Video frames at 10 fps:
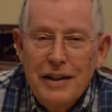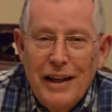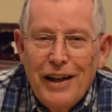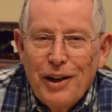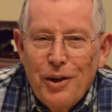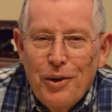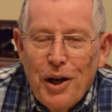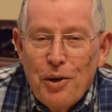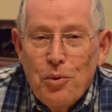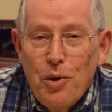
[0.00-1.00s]
Hello,
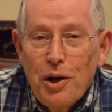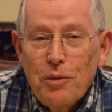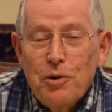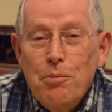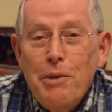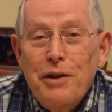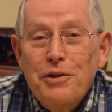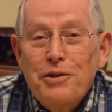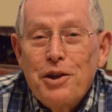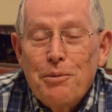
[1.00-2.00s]
and welcome to
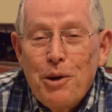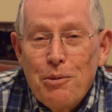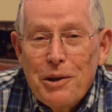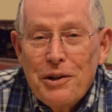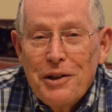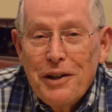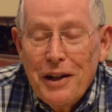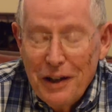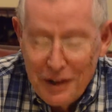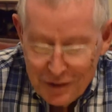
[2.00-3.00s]
Message in a Moment.
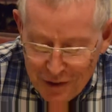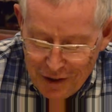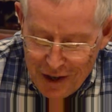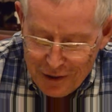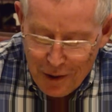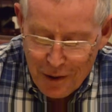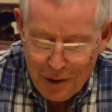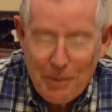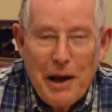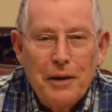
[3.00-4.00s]
Let's today
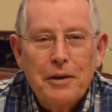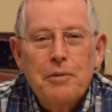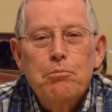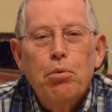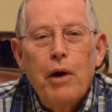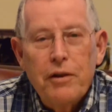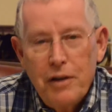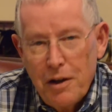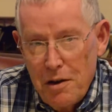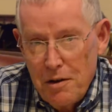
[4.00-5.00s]
talk about
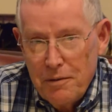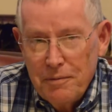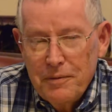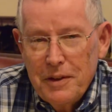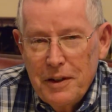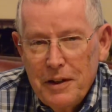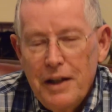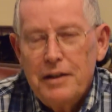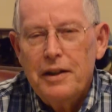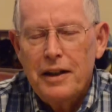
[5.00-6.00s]
pressing on.
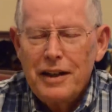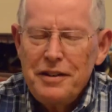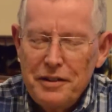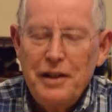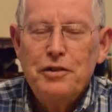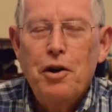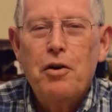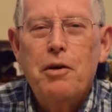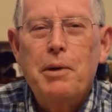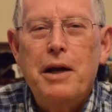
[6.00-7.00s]
Let, us let's, let's
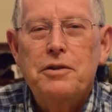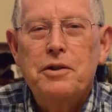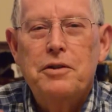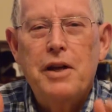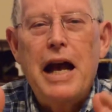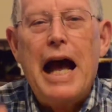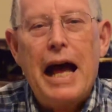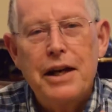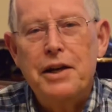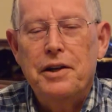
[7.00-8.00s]
talk about just the
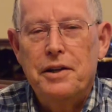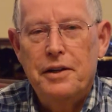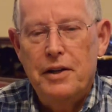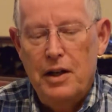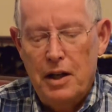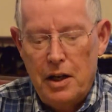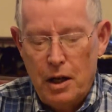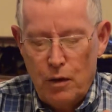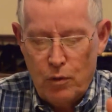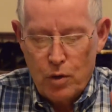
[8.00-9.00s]
idea
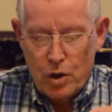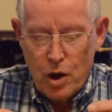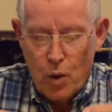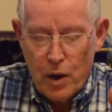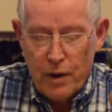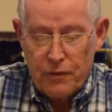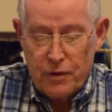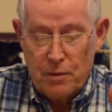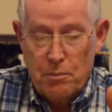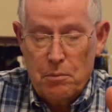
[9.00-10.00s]
of we're going
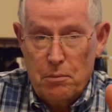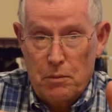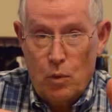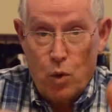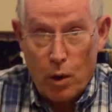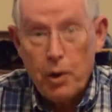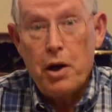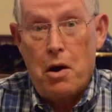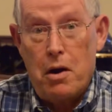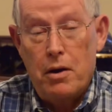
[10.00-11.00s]
from where
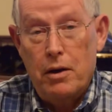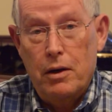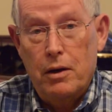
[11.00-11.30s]
we are